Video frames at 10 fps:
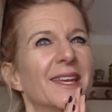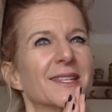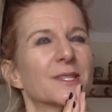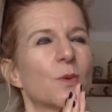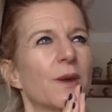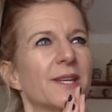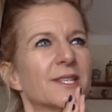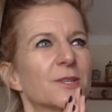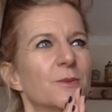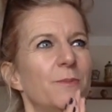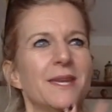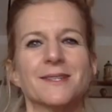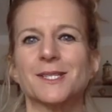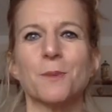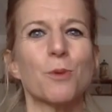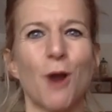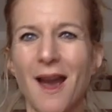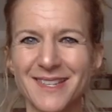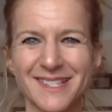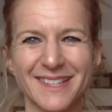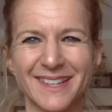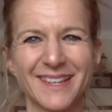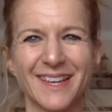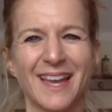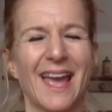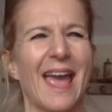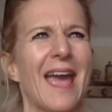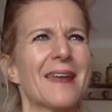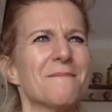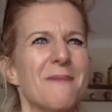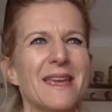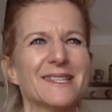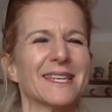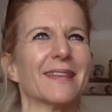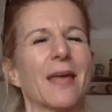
is going to be surprising and amazing.